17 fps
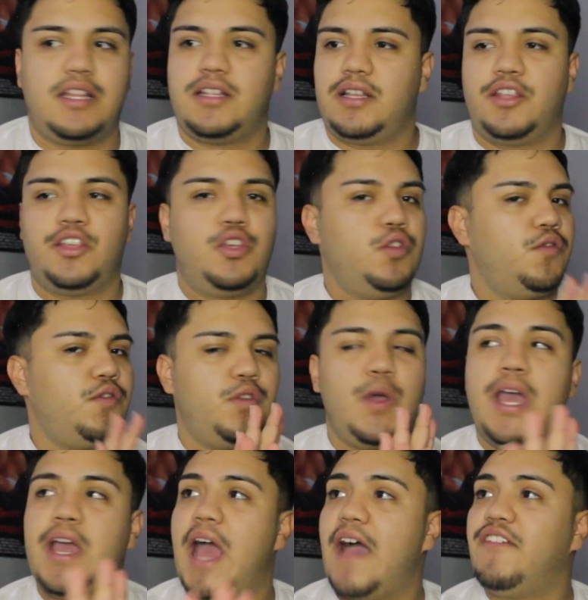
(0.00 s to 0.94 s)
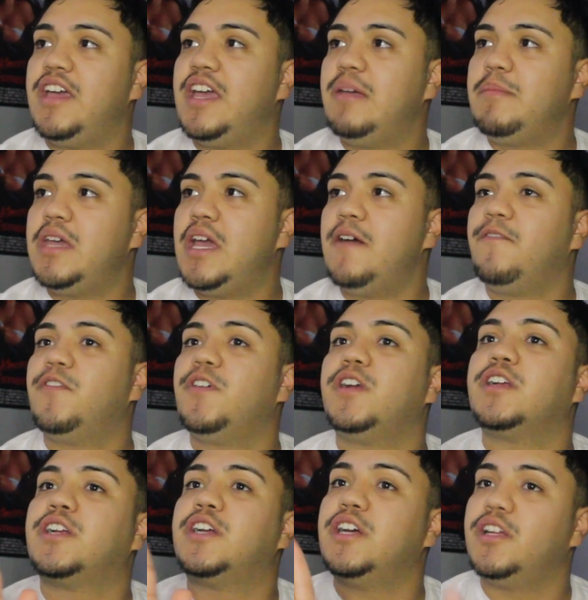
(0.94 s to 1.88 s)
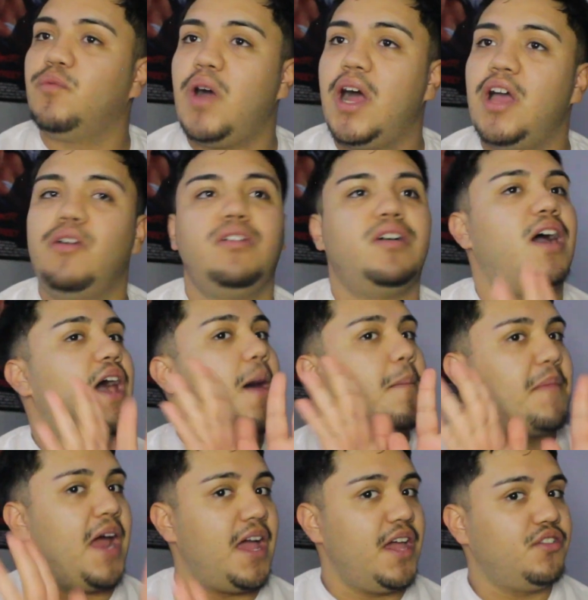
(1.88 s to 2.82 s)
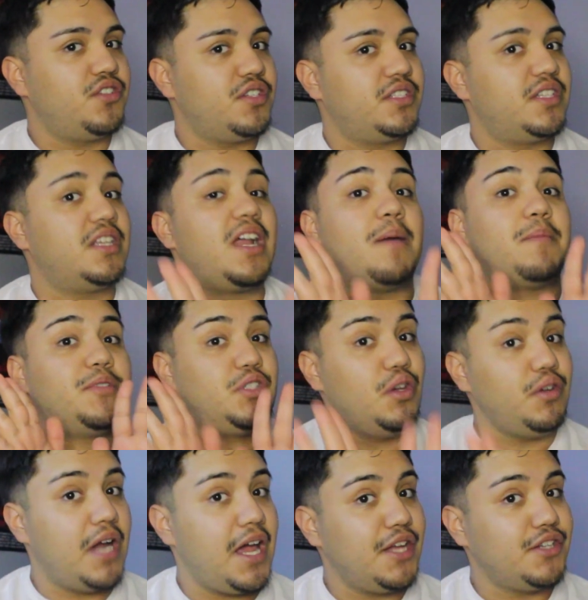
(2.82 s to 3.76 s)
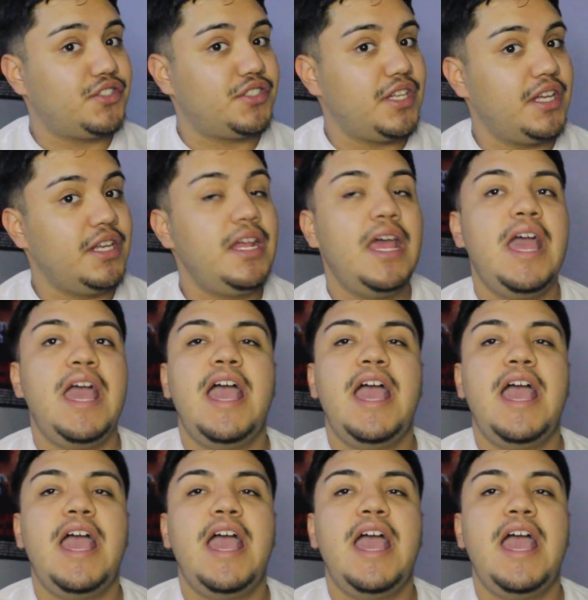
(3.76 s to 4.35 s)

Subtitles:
You have hit me up for a good while. I'm not interested. I'm still not interested.